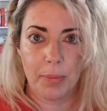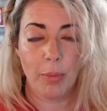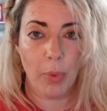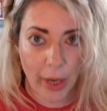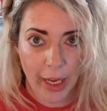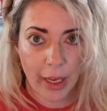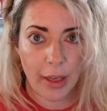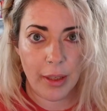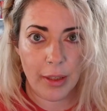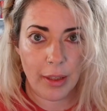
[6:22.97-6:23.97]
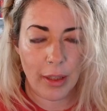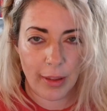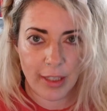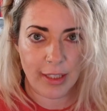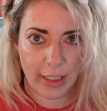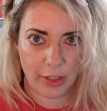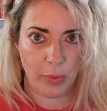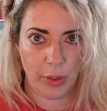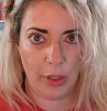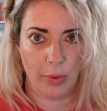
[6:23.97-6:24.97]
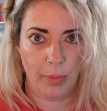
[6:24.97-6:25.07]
Bring this list with you.